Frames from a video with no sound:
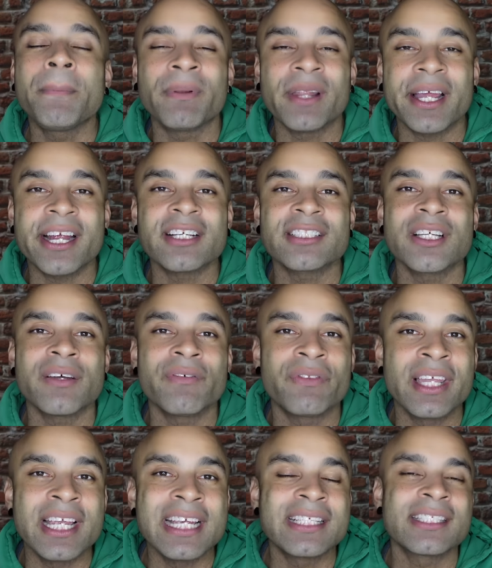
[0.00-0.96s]
players
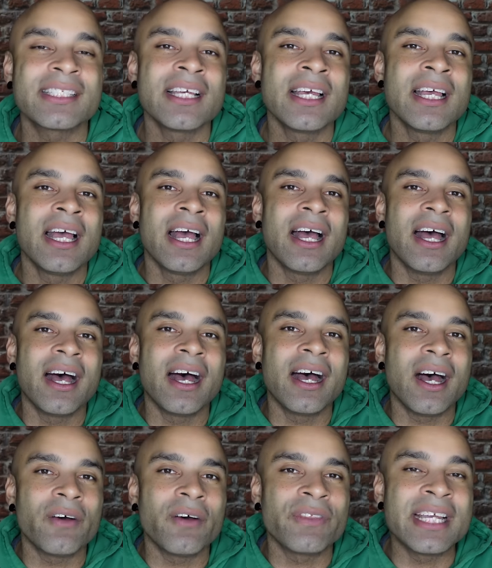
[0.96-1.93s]
of these
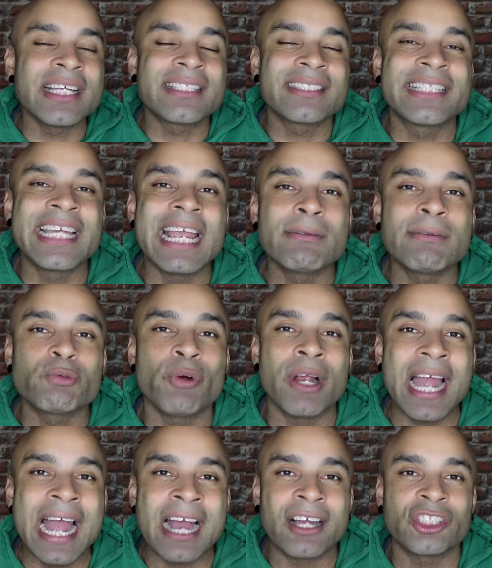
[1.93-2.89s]
teams
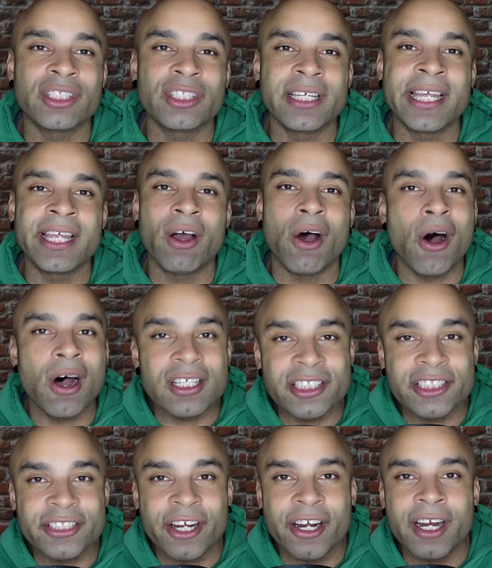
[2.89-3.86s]
were actually
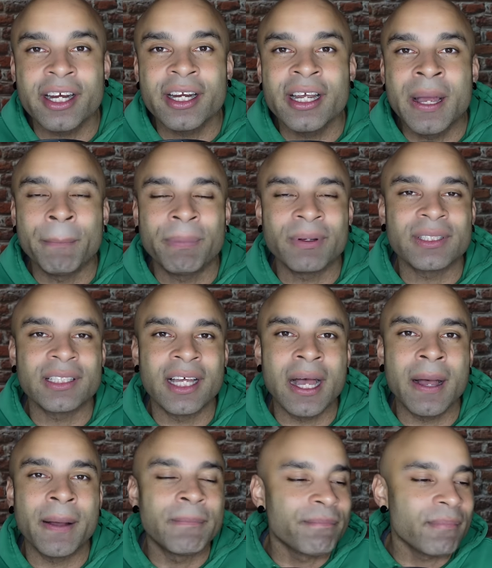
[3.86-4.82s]
all-star
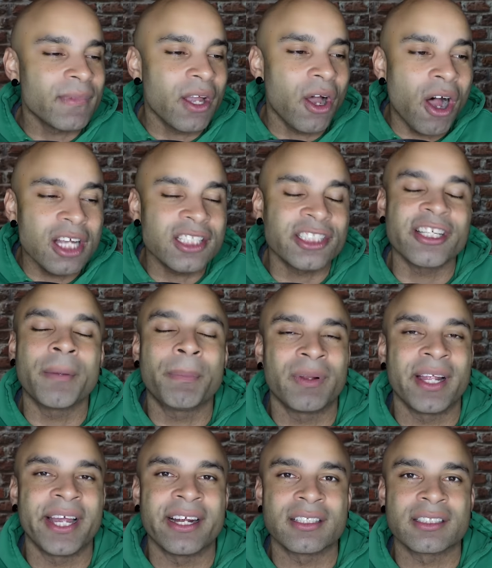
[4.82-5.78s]

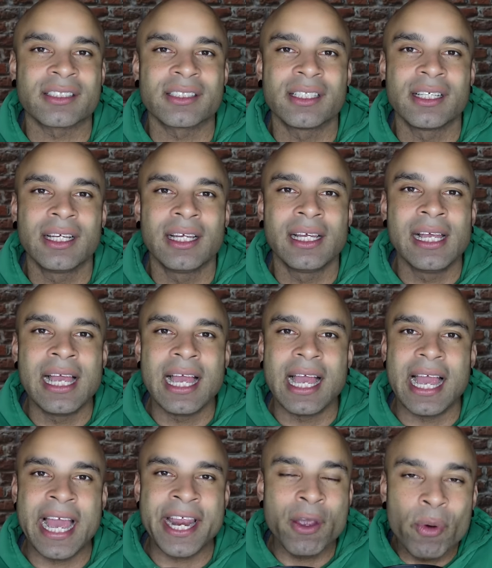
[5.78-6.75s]
players?
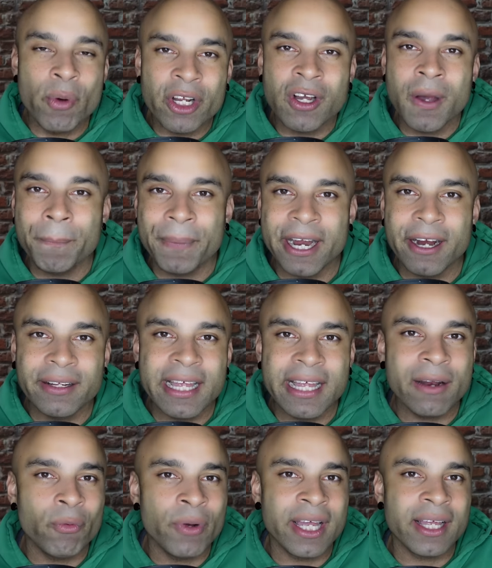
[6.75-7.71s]
And you want to compare
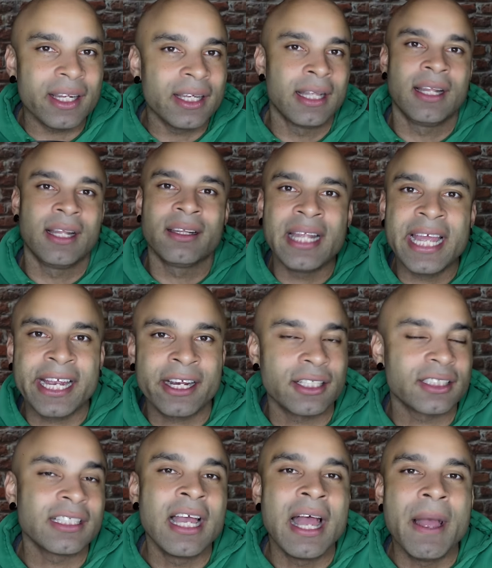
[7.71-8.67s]
that with Lakers,